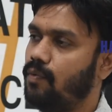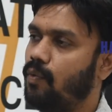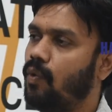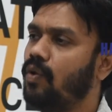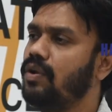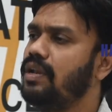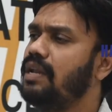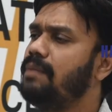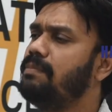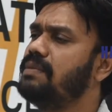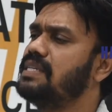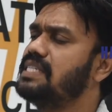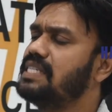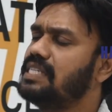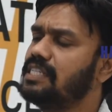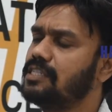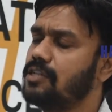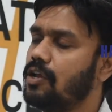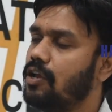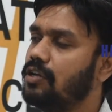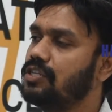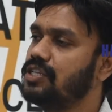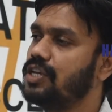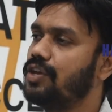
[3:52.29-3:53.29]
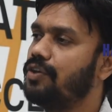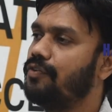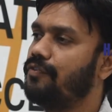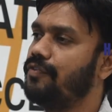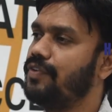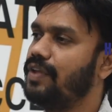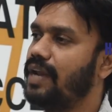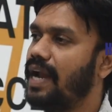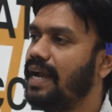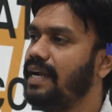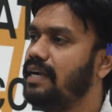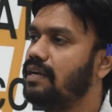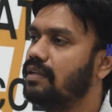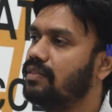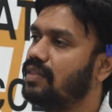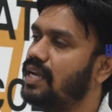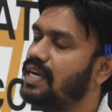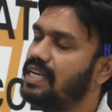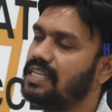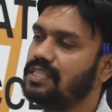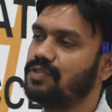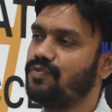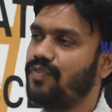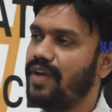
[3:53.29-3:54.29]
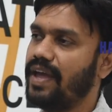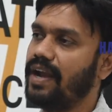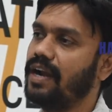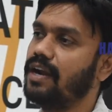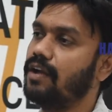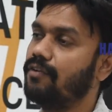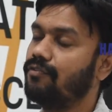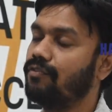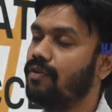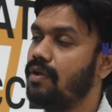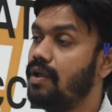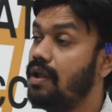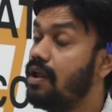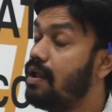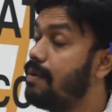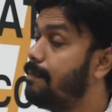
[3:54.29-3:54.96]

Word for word: Only business logic if we write, that is fair enough.